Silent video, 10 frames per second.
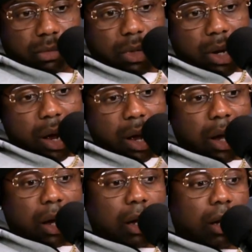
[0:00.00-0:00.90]

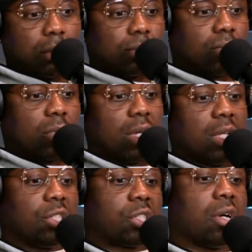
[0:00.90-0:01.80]
It
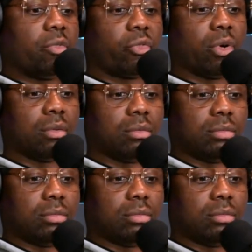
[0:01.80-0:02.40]
just come from.